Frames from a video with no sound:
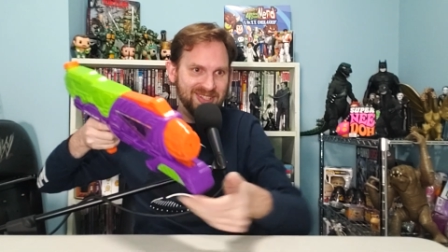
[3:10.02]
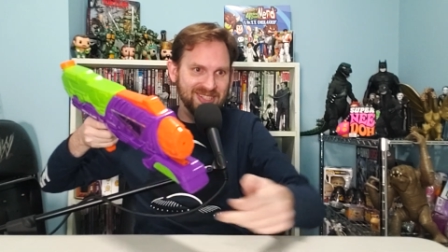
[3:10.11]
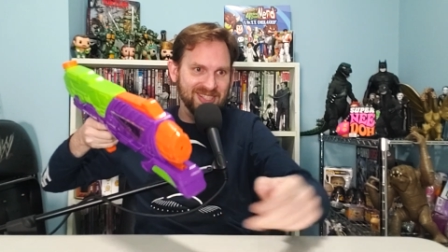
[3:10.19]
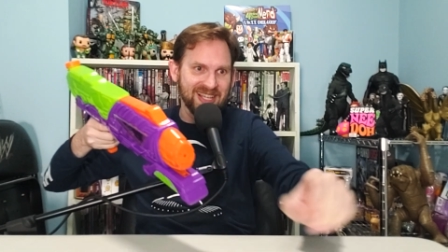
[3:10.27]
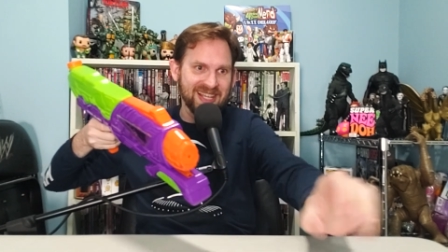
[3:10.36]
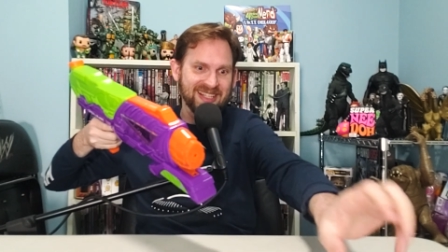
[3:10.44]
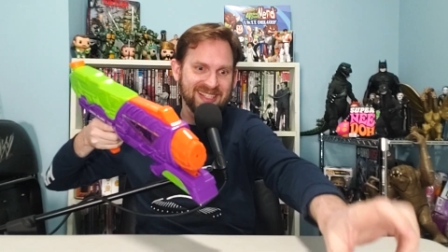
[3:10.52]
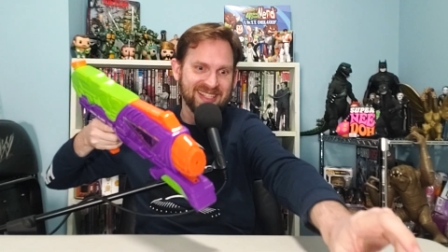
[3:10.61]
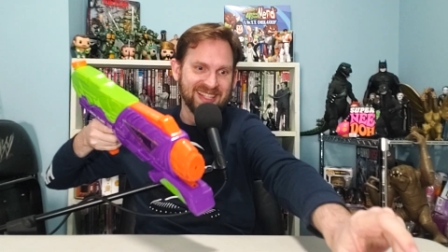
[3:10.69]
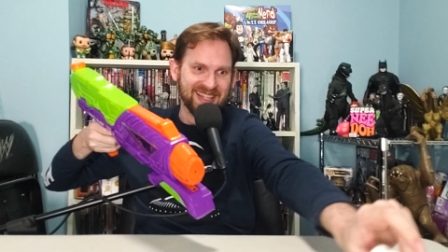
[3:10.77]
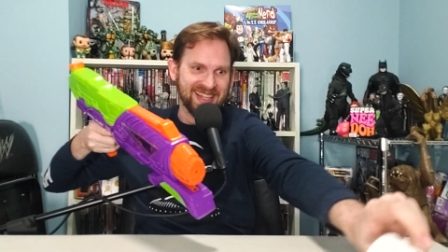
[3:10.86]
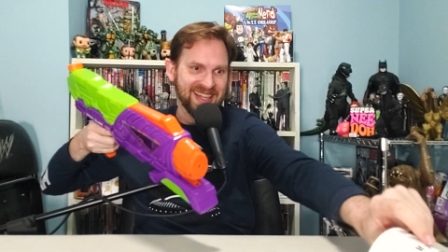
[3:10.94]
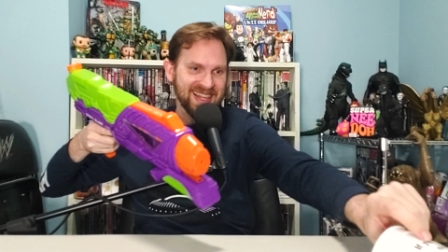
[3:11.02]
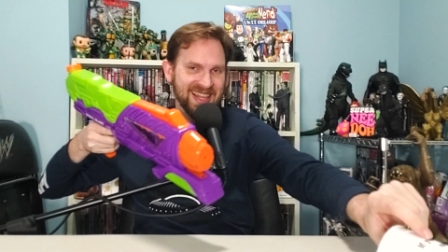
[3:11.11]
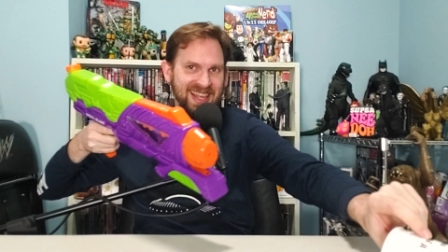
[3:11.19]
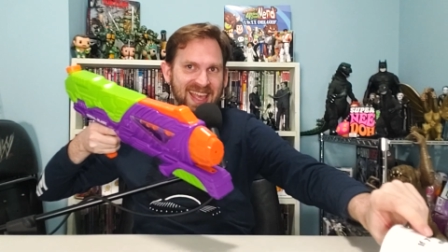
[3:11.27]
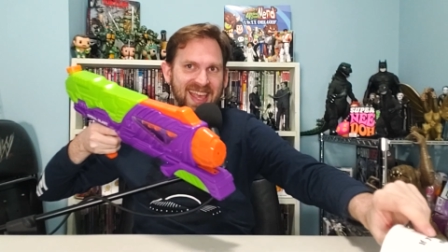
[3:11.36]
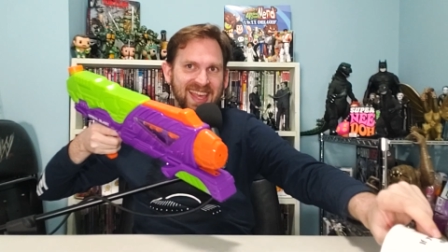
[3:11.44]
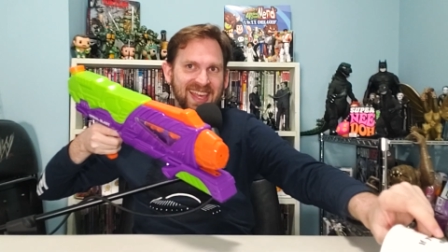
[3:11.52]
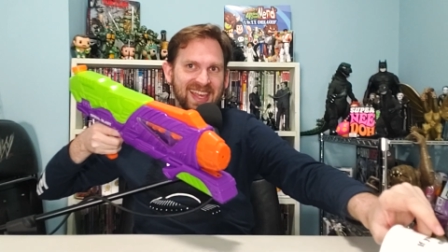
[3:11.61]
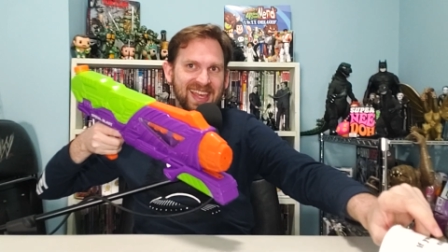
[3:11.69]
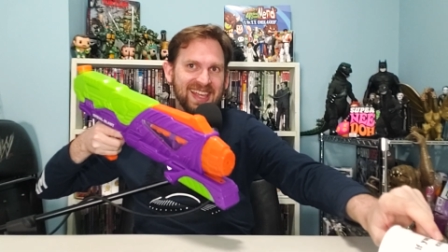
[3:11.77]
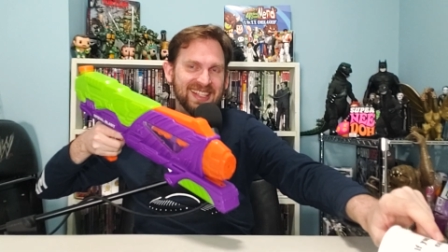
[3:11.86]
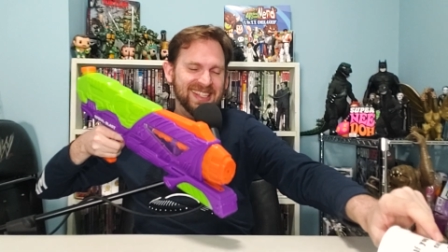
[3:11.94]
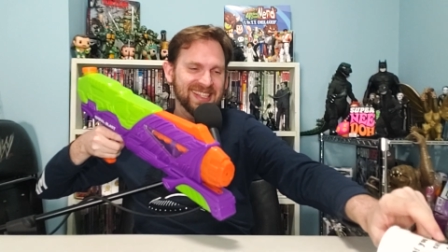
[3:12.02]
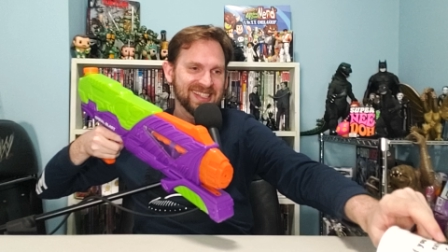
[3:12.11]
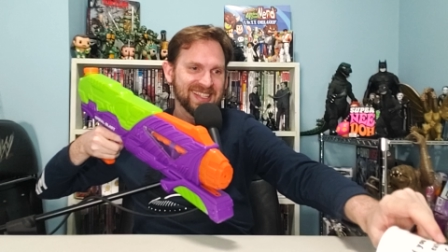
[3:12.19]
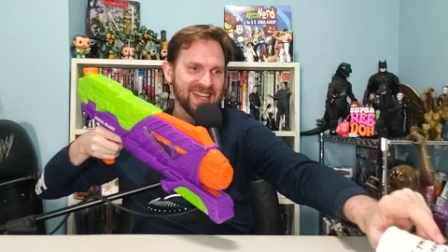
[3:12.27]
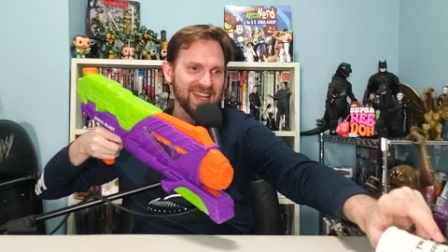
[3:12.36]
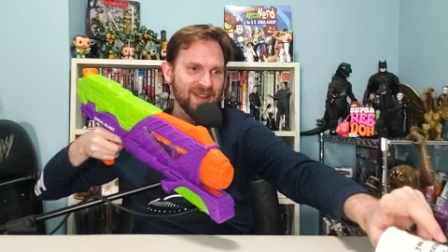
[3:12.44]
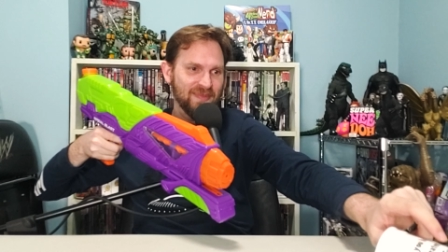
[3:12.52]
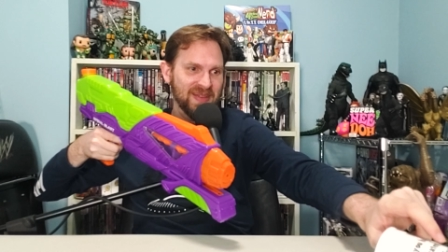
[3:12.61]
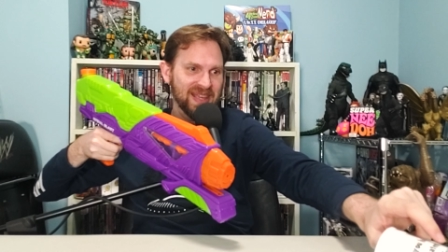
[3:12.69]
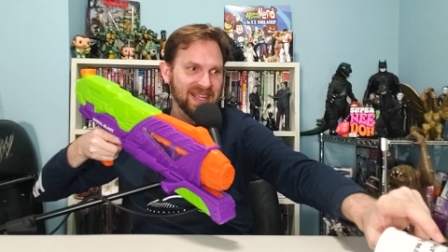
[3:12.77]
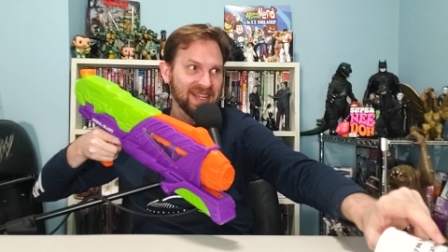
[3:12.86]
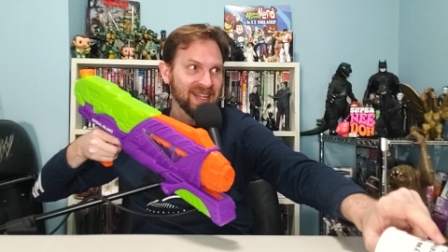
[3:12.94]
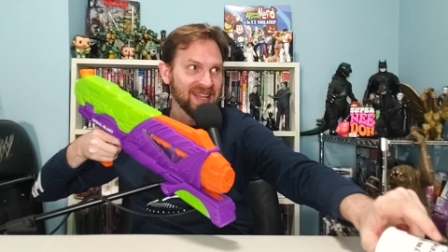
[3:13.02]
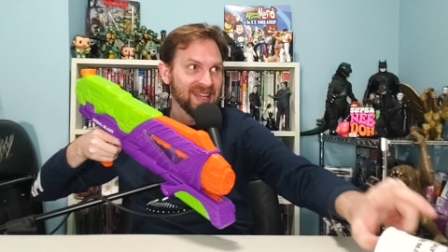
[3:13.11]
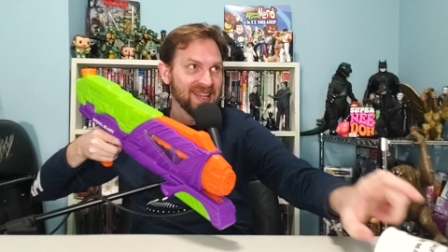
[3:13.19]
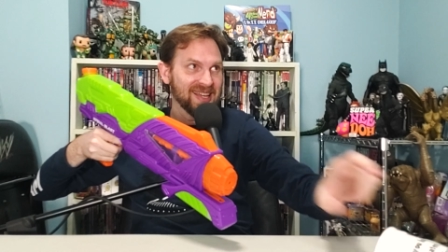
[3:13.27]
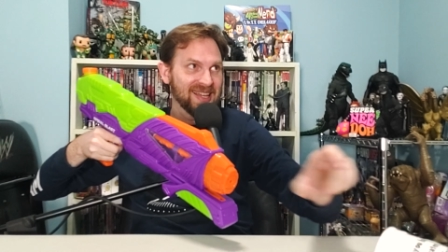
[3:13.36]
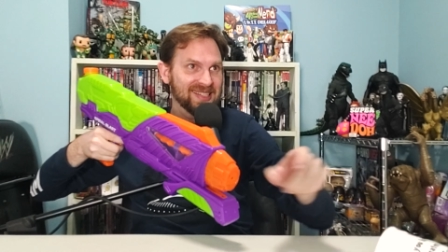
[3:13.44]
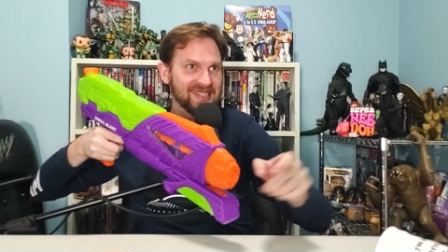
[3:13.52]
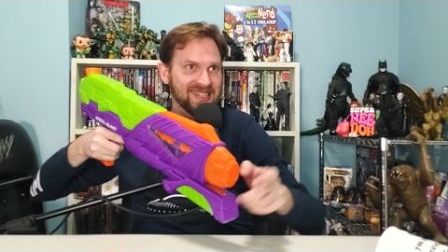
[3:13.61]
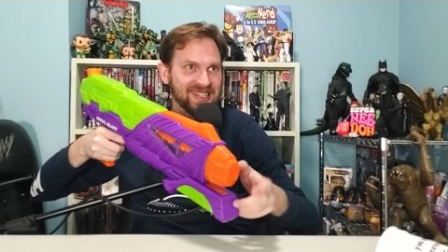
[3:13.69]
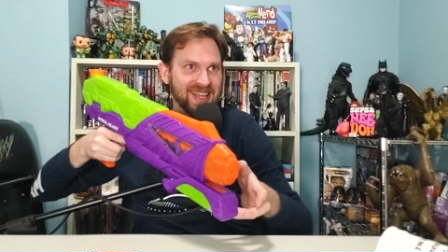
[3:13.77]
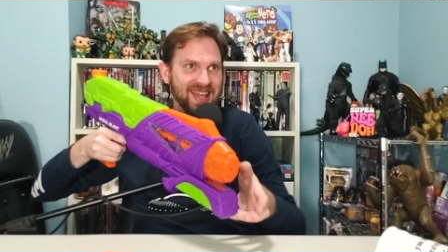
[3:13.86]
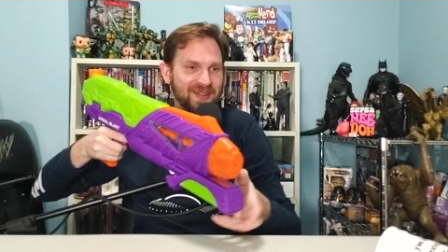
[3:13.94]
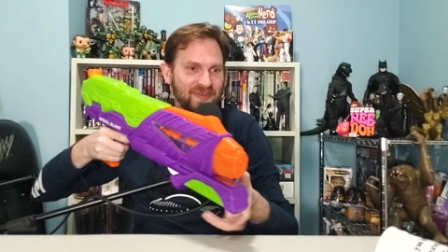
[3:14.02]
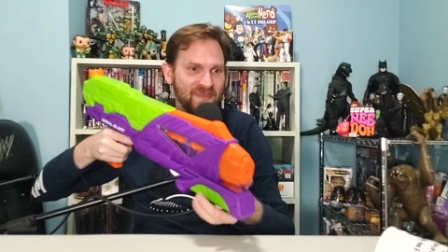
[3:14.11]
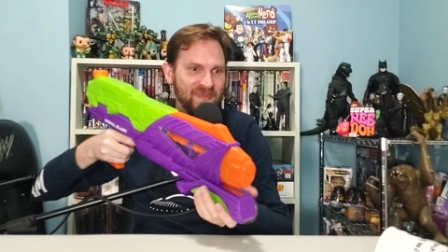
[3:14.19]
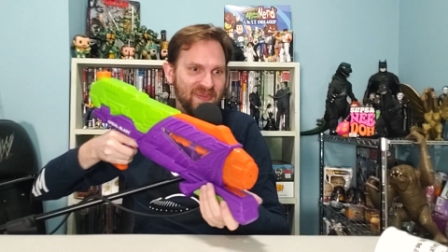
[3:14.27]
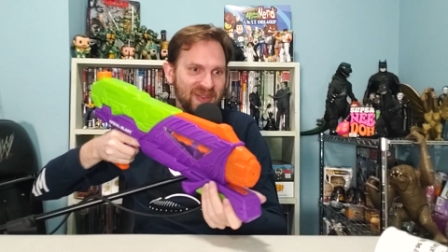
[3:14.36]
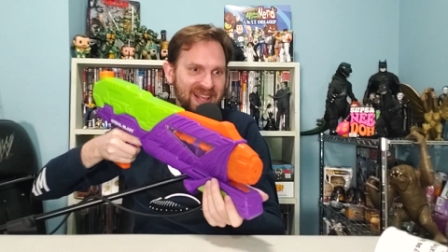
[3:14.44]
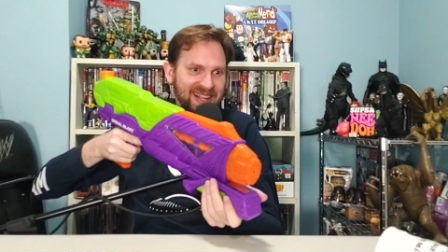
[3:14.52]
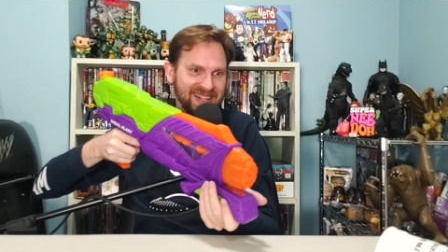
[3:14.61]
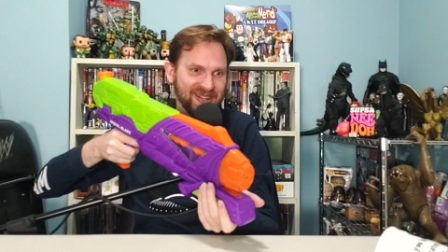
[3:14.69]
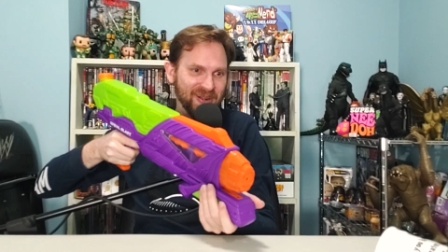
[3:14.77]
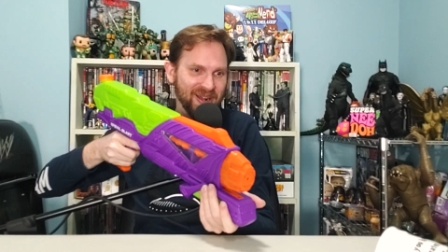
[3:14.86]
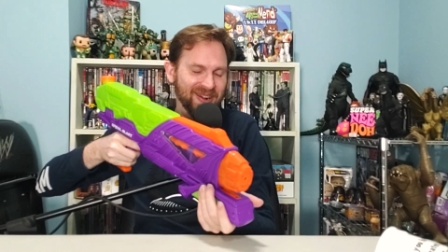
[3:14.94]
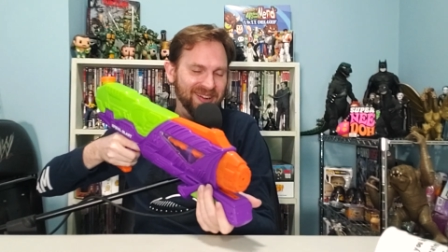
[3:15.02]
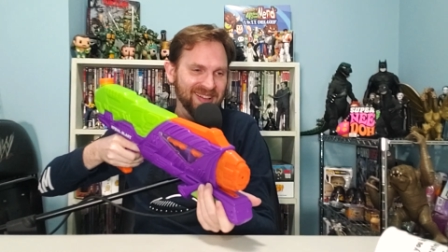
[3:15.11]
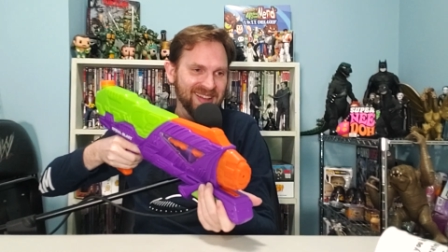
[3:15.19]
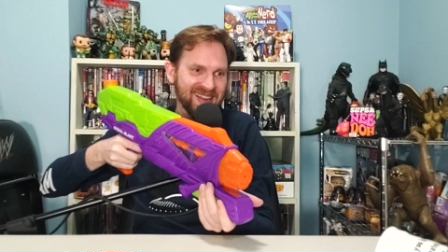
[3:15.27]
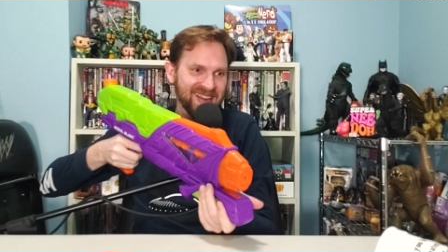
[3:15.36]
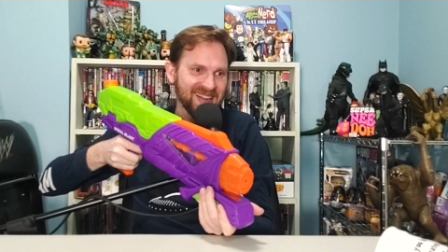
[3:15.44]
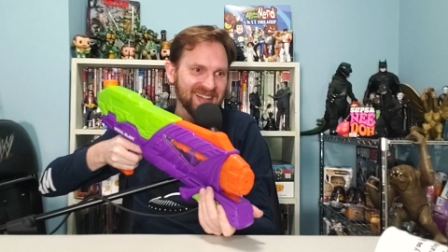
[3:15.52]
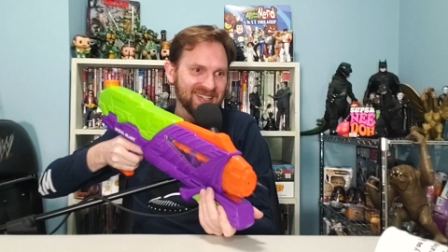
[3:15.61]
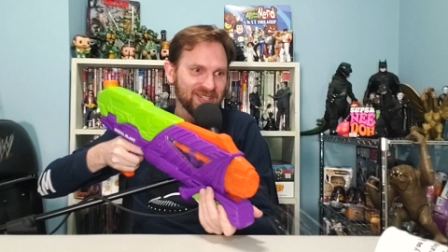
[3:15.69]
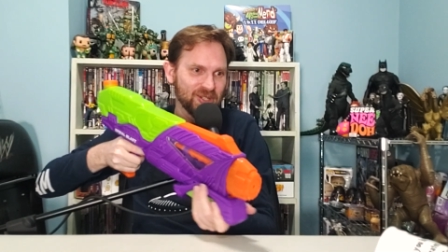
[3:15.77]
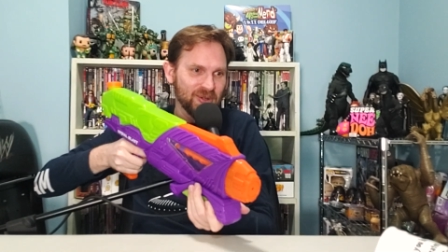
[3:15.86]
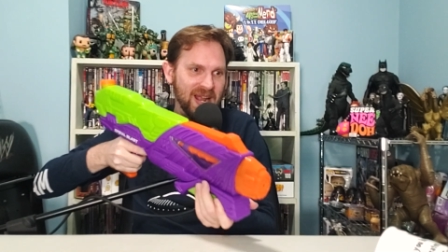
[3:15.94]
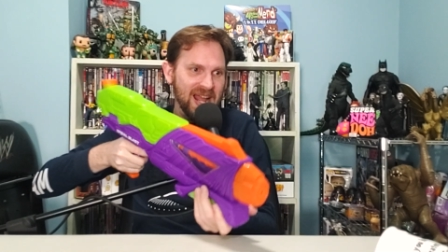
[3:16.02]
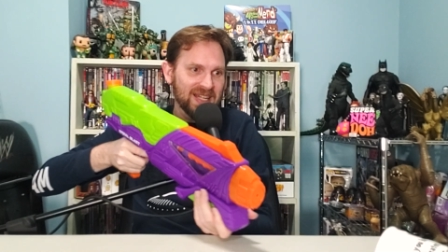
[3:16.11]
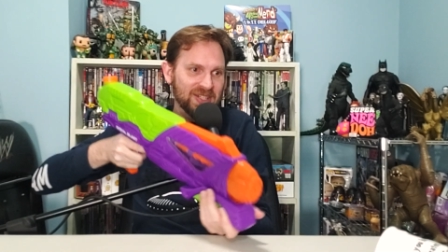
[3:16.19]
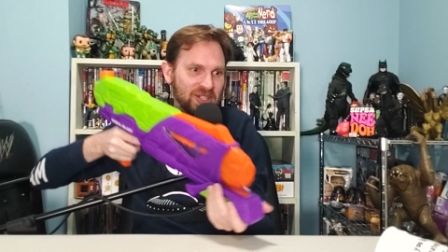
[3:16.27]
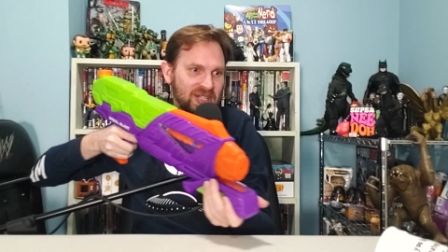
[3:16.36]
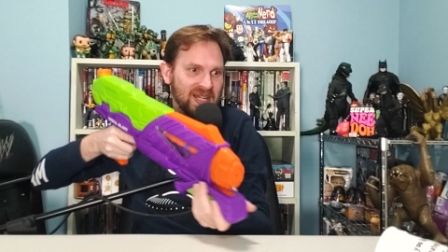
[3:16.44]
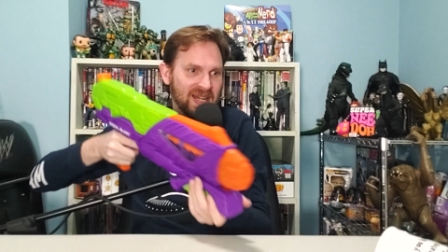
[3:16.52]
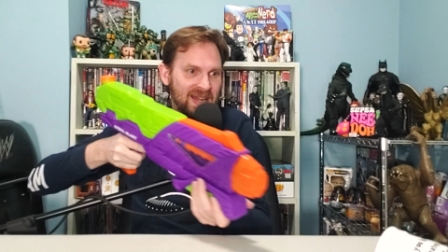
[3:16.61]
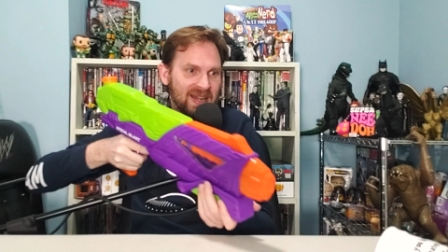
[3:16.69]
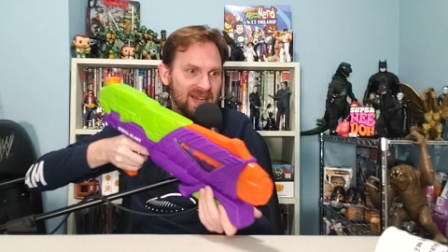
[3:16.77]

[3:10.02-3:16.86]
Jeez. This is going to be... This is going to be called drenched.